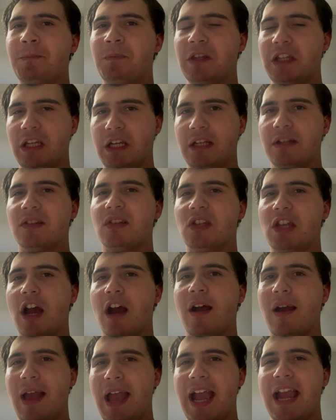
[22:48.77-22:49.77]
you can
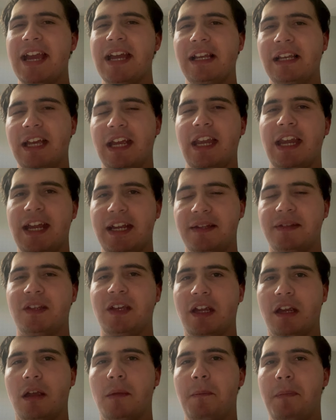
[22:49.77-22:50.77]
start
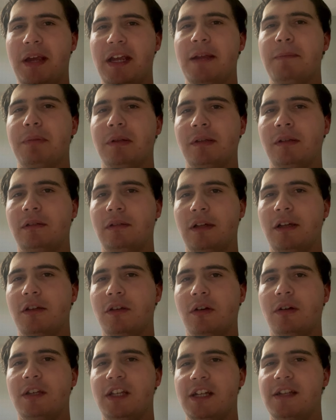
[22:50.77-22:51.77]
alienating people and
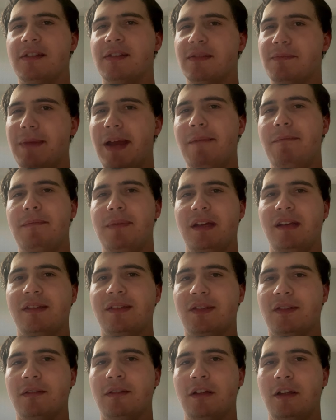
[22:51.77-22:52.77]
audience
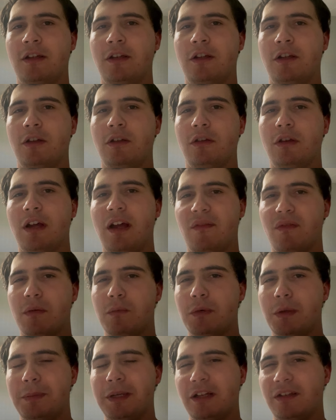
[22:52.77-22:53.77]
members. Not everyone
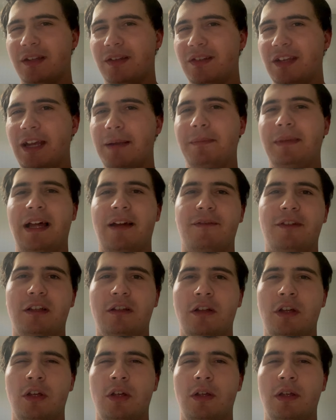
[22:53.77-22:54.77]
will be on the same
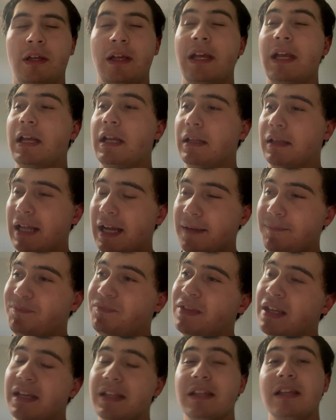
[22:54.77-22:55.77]
level. Like,
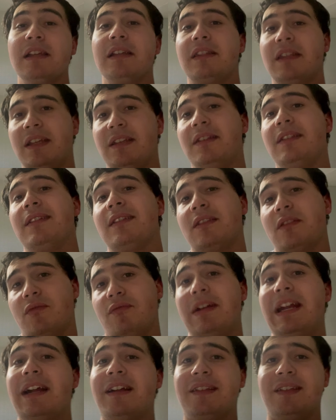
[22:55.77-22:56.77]
this, the
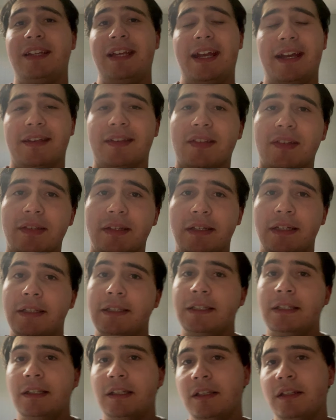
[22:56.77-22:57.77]
reality is,
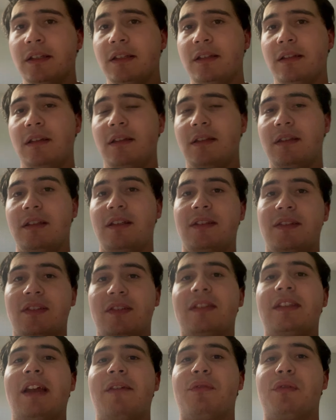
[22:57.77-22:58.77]
there's
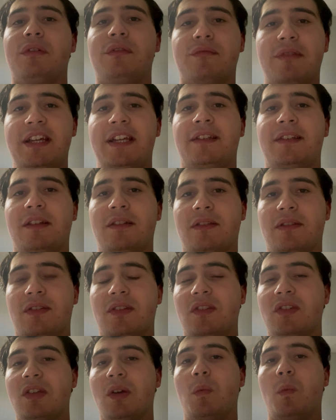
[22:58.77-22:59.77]
several
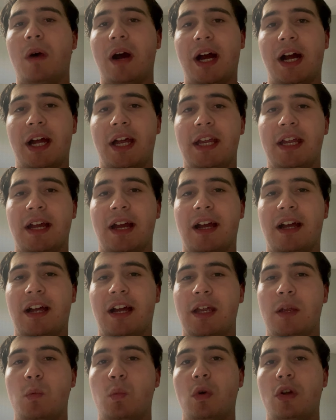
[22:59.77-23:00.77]
reasons to why
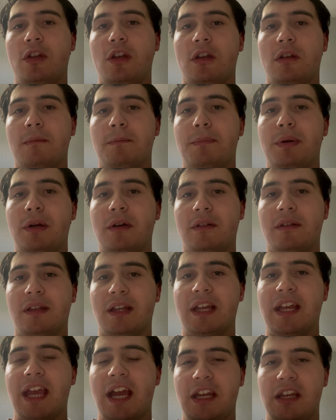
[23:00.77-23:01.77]
I wouldn't put the
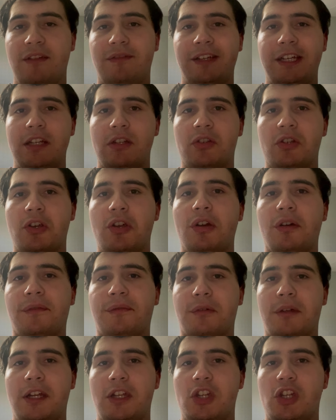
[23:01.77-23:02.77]
Kenny Veach
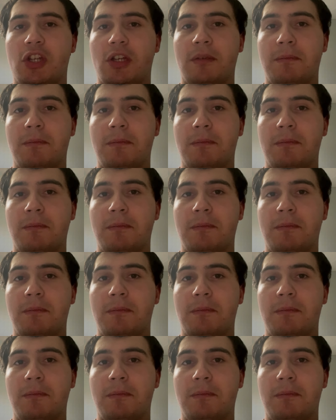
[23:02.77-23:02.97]
coverage,